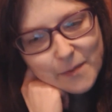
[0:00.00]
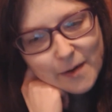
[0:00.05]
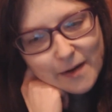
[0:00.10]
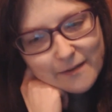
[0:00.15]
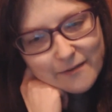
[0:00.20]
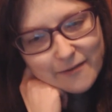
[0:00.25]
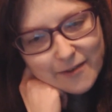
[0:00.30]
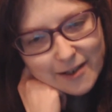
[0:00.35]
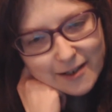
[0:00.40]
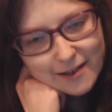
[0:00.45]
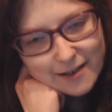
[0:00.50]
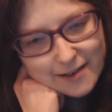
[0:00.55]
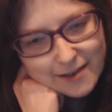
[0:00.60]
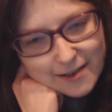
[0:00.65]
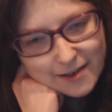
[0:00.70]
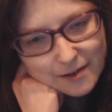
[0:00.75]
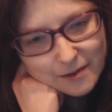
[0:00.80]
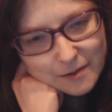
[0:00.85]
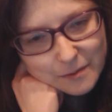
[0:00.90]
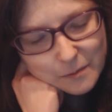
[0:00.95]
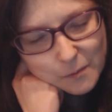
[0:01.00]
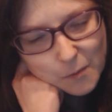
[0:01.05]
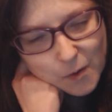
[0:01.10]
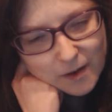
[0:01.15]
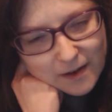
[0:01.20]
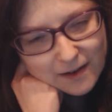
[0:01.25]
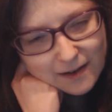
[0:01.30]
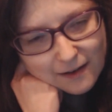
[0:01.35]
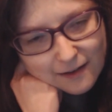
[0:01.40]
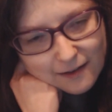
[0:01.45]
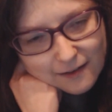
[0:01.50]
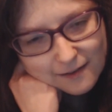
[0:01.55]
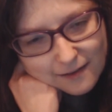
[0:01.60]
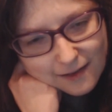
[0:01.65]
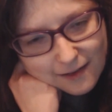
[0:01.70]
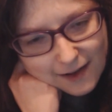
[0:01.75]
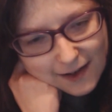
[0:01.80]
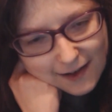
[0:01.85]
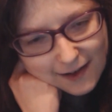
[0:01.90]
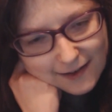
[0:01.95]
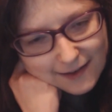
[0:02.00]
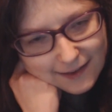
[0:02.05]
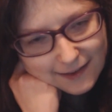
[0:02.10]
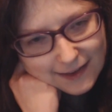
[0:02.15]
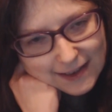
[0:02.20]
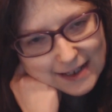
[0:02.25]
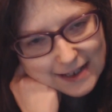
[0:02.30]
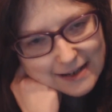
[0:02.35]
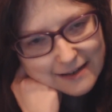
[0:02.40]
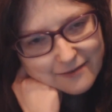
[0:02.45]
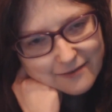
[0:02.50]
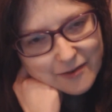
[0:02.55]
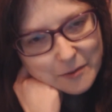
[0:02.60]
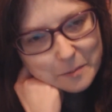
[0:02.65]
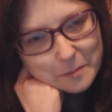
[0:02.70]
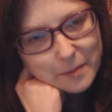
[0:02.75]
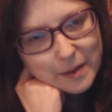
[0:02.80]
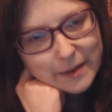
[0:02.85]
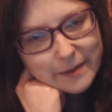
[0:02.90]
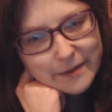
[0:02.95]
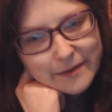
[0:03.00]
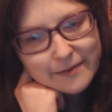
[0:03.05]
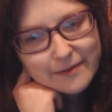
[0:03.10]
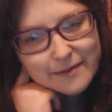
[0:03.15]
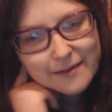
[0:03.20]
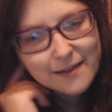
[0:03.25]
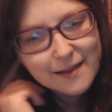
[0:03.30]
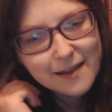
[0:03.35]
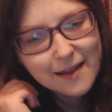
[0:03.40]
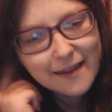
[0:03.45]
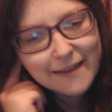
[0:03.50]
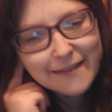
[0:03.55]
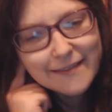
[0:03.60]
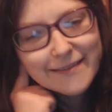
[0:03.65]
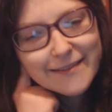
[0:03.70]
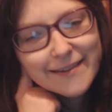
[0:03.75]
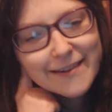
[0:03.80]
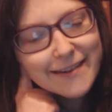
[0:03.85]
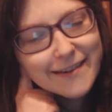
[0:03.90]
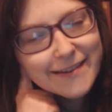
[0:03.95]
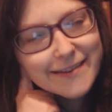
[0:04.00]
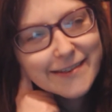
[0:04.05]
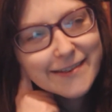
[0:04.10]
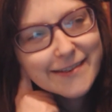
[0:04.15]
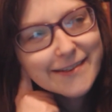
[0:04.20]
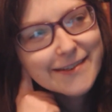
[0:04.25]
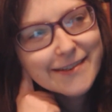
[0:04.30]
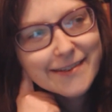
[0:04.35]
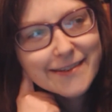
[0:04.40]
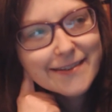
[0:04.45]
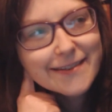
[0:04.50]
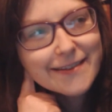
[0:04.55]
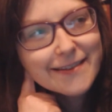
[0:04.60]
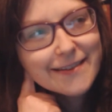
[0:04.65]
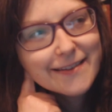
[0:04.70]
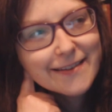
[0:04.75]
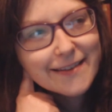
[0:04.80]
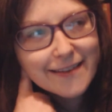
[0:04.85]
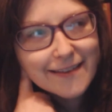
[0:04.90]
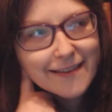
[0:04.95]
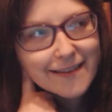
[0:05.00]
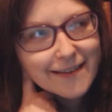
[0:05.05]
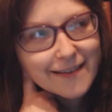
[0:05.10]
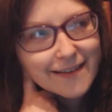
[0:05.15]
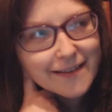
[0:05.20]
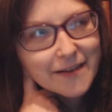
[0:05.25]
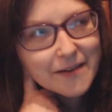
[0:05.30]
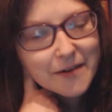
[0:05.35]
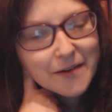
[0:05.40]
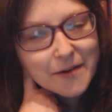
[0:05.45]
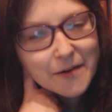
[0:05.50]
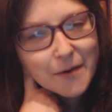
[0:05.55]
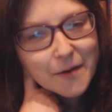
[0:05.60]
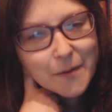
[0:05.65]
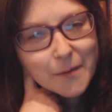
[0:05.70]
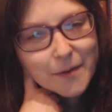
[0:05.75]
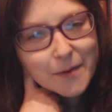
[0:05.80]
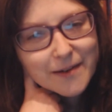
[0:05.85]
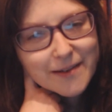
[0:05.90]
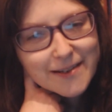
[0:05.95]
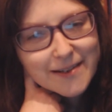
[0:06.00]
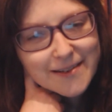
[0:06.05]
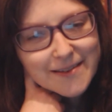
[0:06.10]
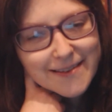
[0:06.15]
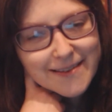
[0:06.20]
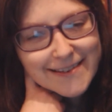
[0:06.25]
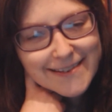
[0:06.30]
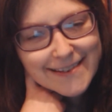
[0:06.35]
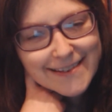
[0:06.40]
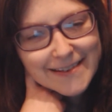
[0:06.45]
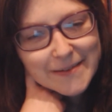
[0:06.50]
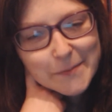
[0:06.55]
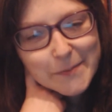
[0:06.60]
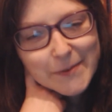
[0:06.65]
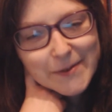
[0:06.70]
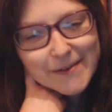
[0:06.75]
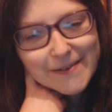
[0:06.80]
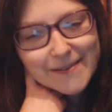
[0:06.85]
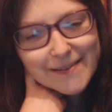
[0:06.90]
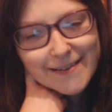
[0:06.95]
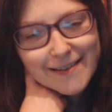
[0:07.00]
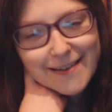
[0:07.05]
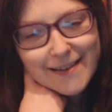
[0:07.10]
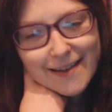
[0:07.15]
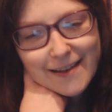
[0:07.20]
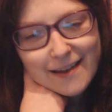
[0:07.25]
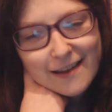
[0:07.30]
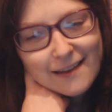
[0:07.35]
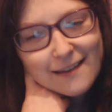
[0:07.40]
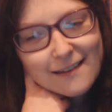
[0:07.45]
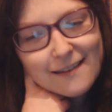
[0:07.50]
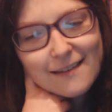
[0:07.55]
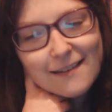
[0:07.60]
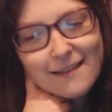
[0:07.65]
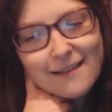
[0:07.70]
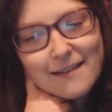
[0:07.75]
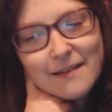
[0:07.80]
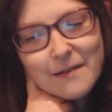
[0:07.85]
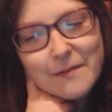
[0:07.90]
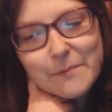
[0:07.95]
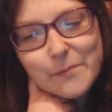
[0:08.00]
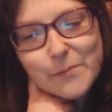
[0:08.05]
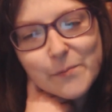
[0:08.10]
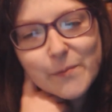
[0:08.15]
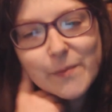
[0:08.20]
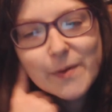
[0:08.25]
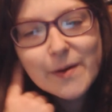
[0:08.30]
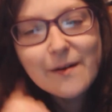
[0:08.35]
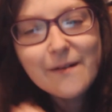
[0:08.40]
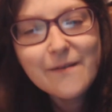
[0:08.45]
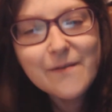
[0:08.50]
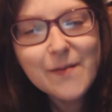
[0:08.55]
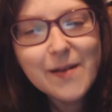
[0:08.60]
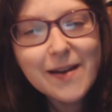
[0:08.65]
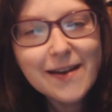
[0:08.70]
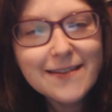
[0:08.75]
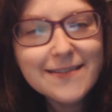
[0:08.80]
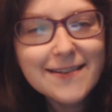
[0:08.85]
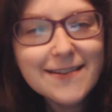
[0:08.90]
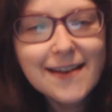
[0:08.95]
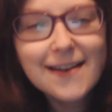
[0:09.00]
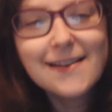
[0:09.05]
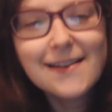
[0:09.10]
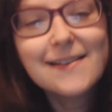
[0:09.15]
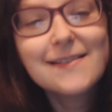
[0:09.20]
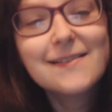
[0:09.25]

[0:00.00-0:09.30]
but I think he's gonna want to like leave and he's just gonna not want to do this anymore. But if we had,